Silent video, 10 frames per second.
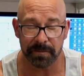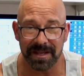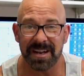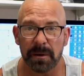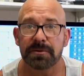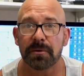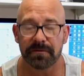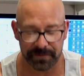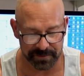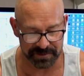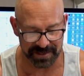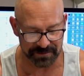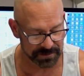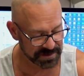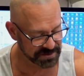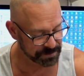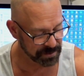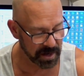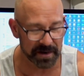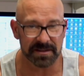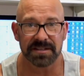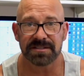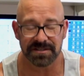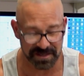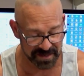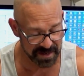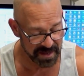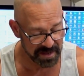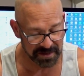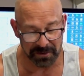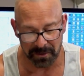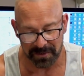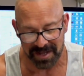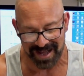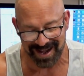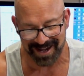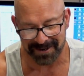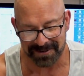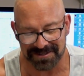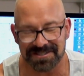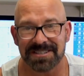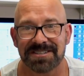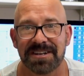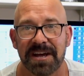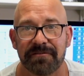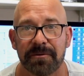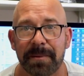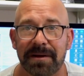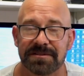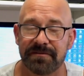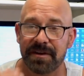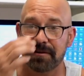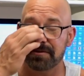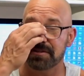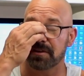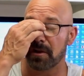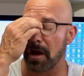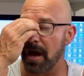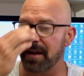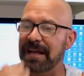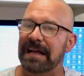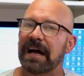be an outdoor field test with this product. This is 169 foot-pounds of energy is a lot.